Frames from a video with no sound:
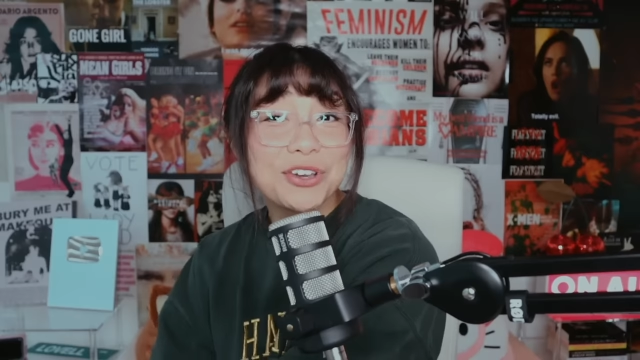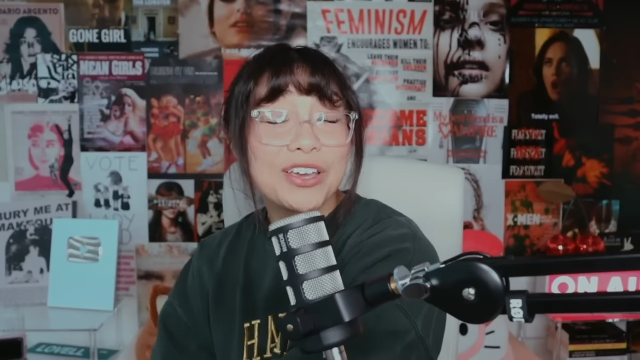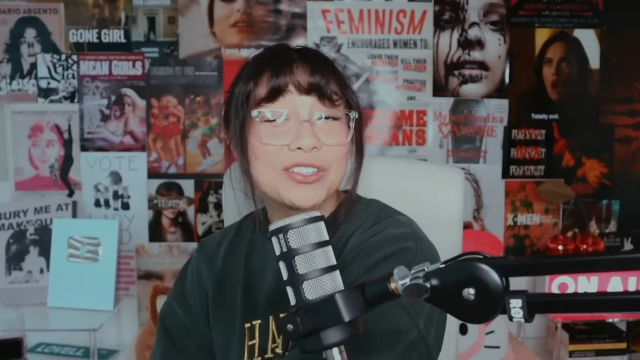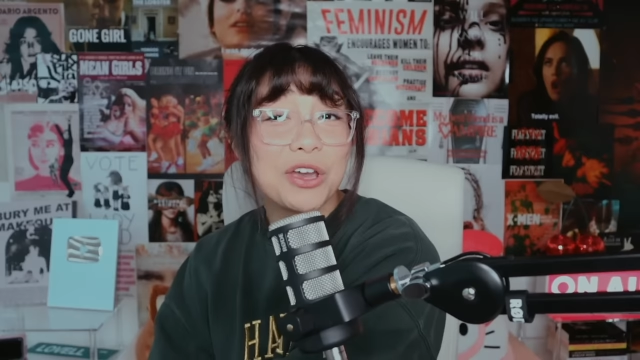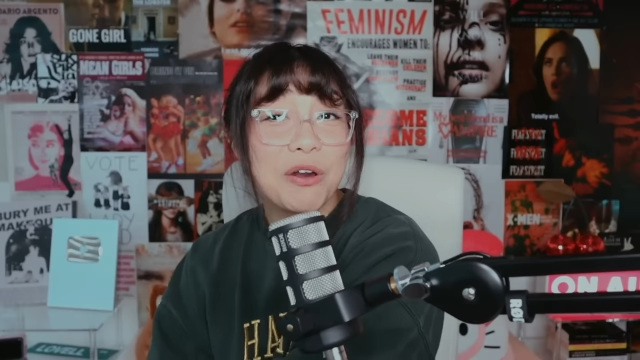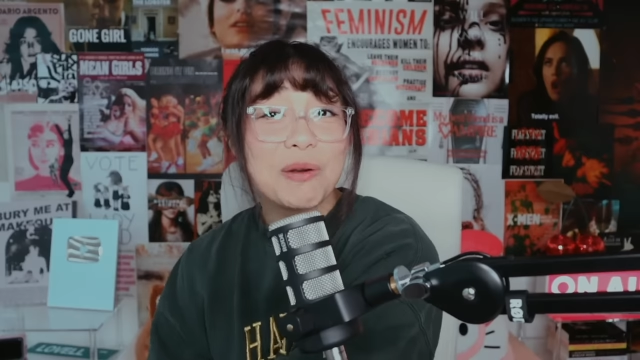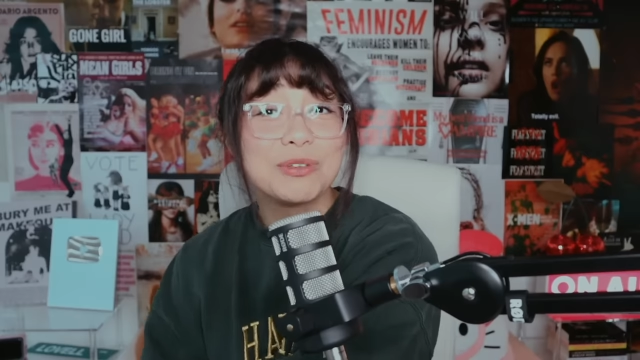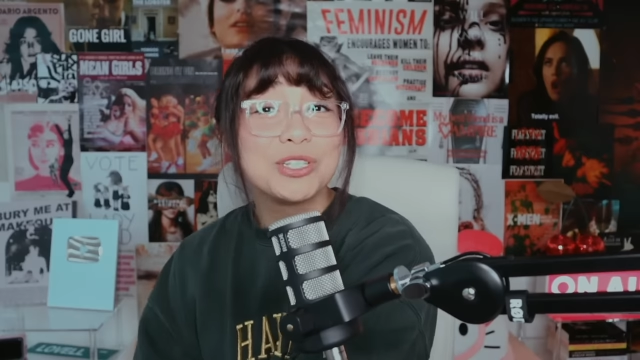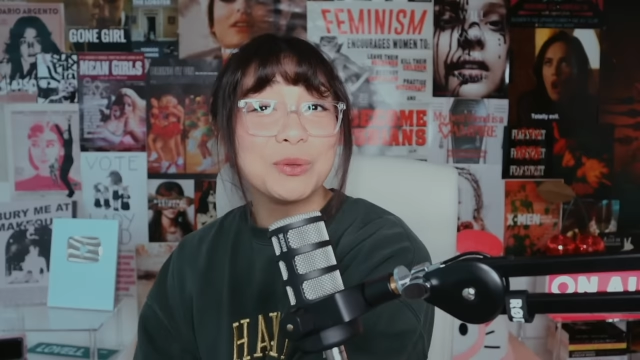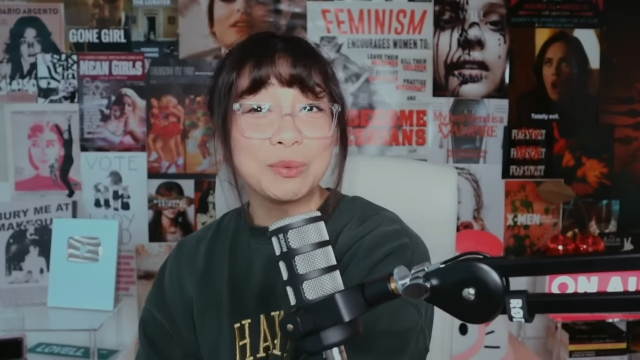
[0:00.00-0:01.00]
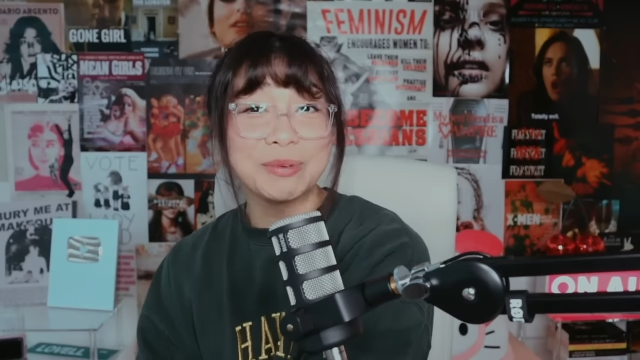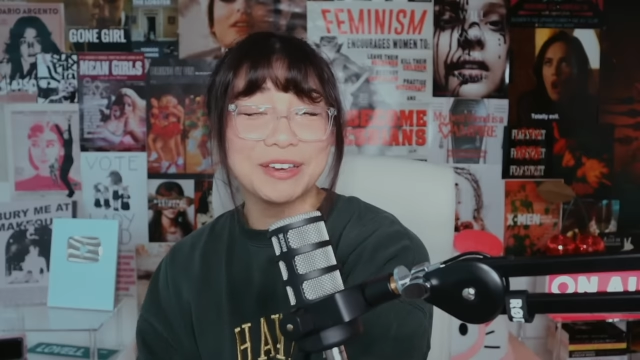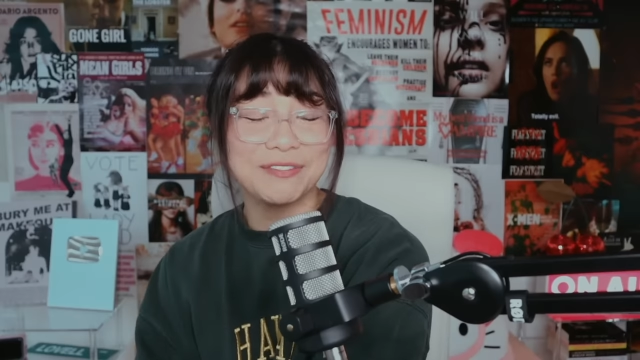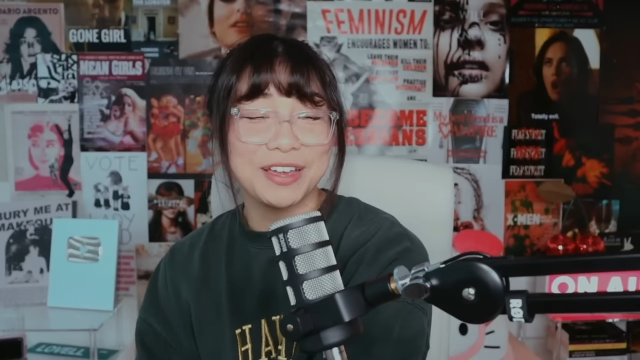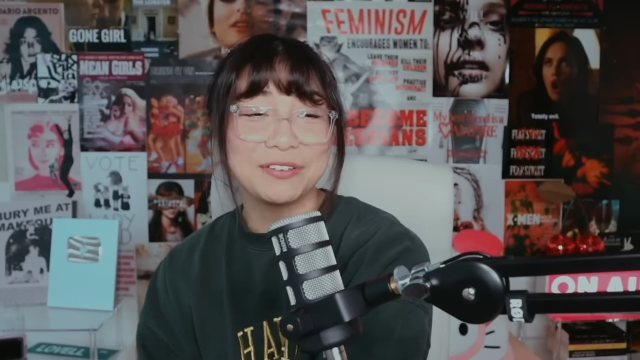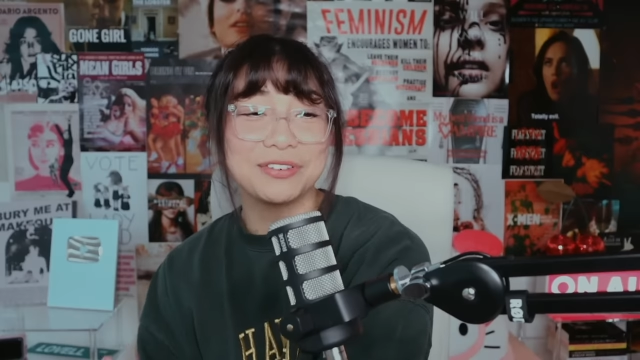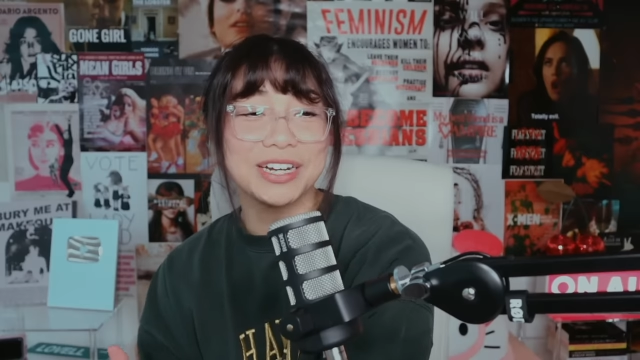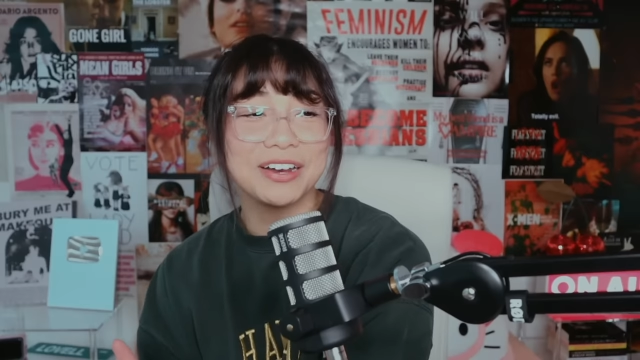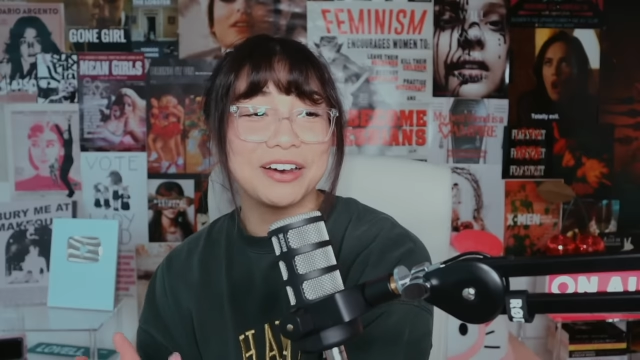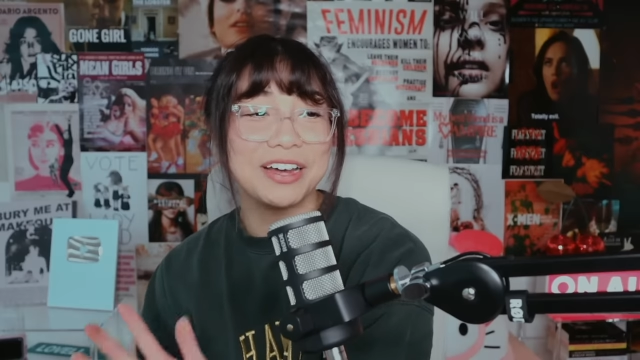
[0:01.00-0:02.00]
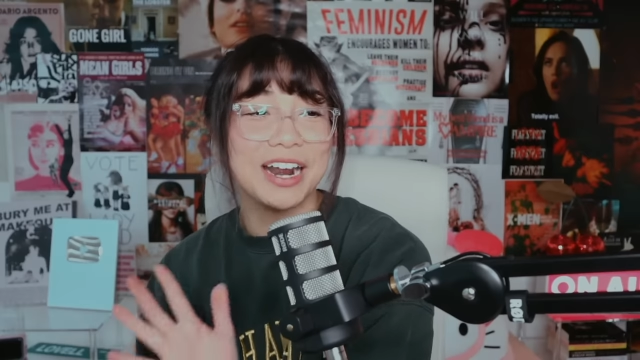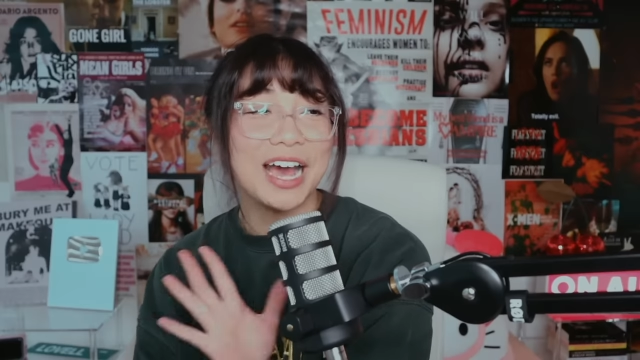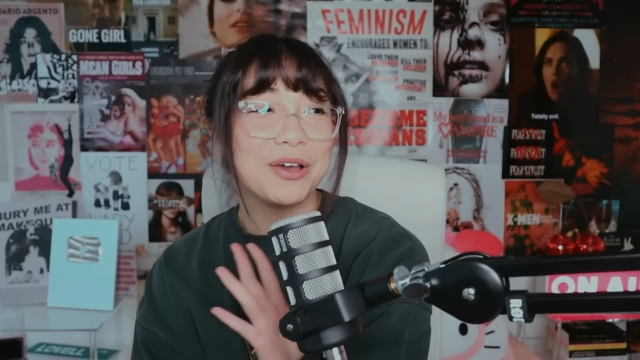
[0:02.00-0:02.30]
you guys know, I'm a super big fan of Raycon.